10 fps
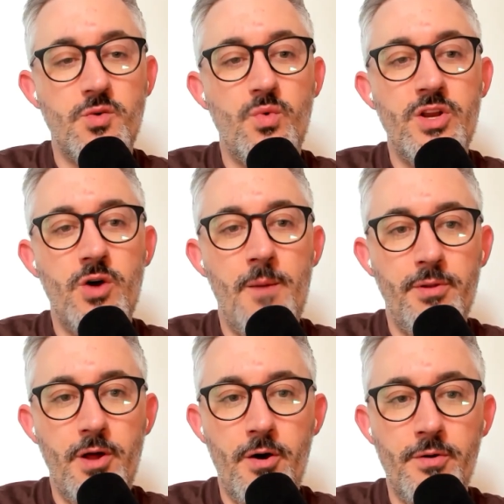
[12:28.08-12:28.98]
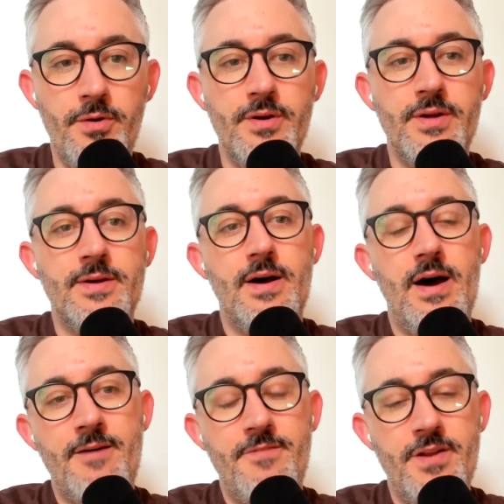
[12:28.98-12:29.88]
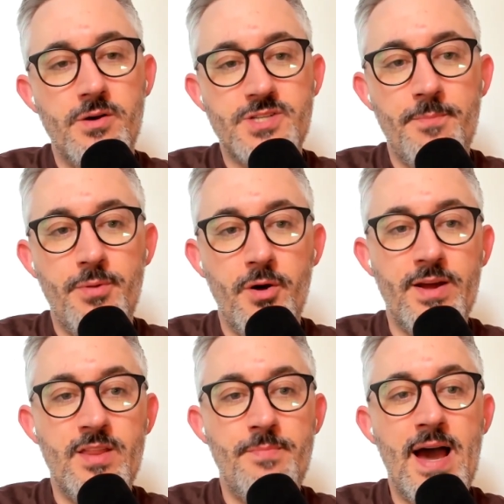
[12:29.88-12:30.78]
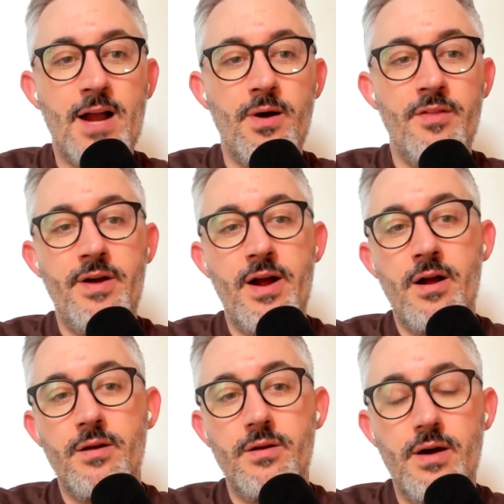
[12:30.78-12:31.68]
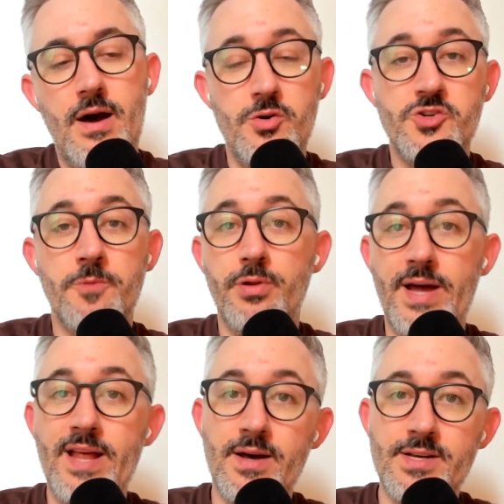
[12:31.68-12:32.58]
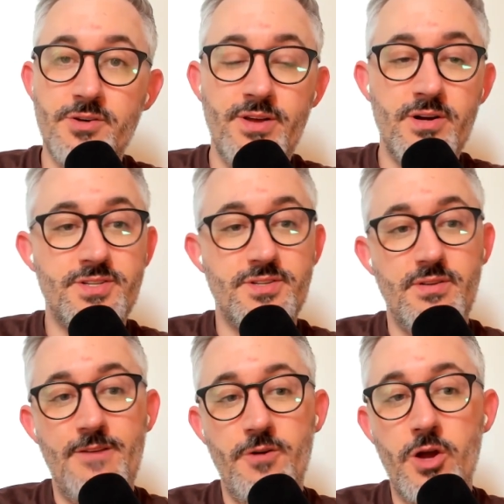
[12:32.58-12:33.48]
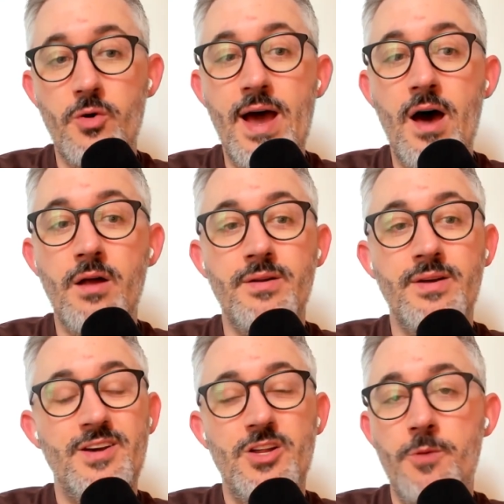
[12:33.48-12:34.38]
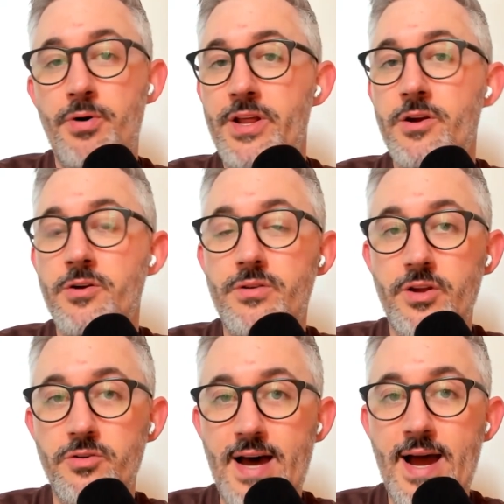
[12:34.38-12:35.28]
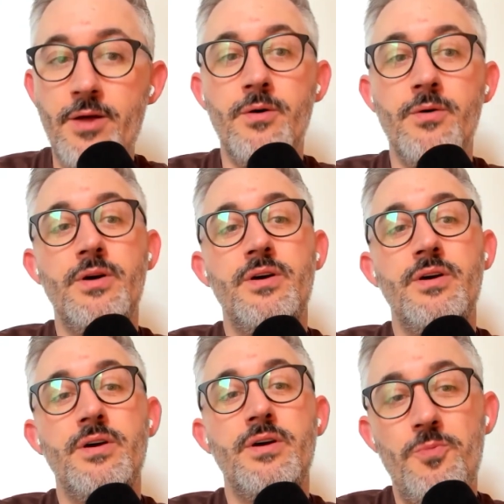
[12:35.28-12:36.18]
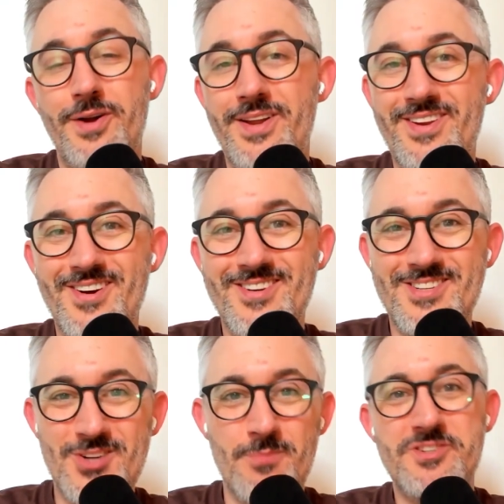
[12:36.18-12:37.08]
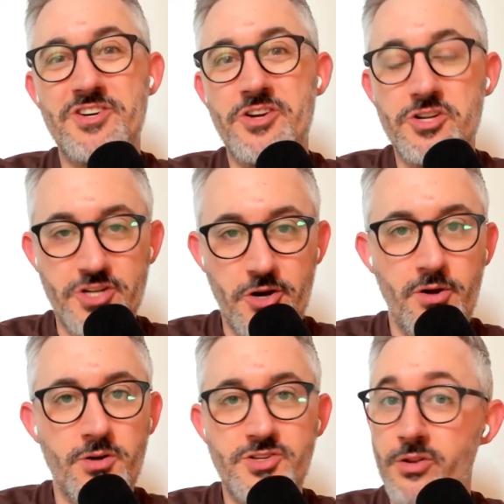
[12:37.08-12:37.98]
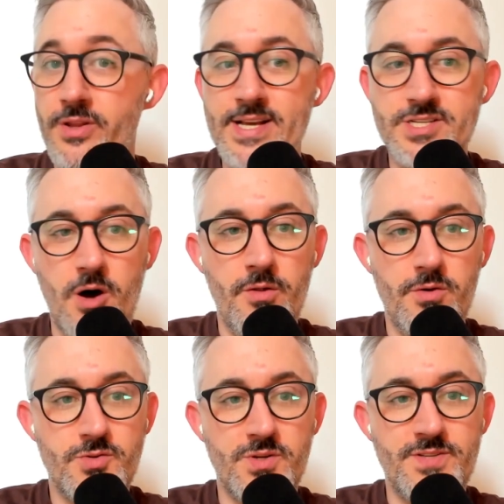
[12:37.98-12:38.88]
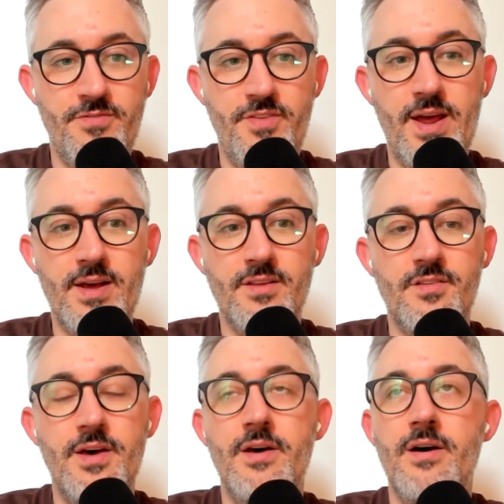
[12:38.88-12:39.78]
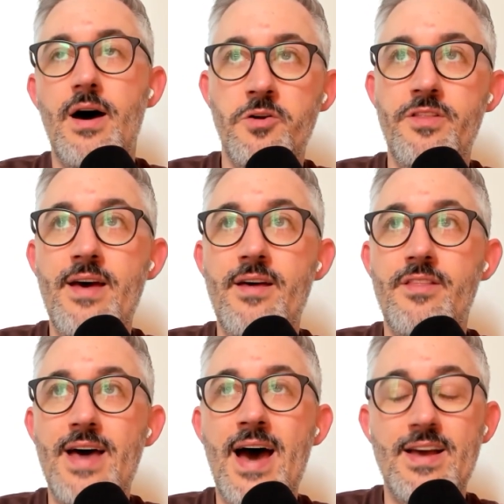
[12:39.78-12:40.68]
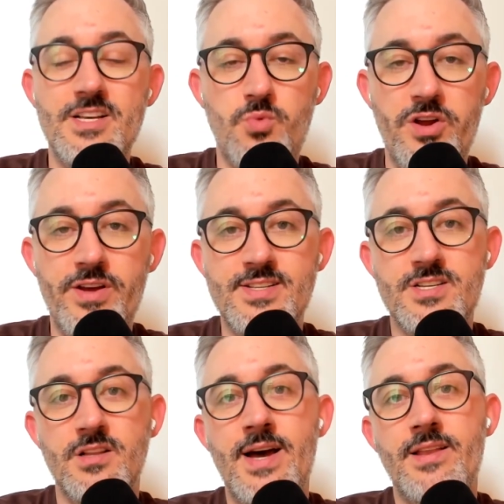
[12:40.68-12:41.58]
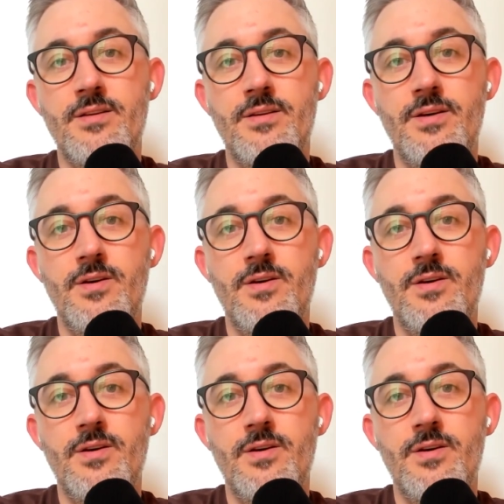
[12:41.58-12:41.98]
so when you upload, and that video is uploading in the background there, use your playlist. So if you go down, you put in your title, you put in your description, your show notes, your links, all those sorts of things. Under that is where you can select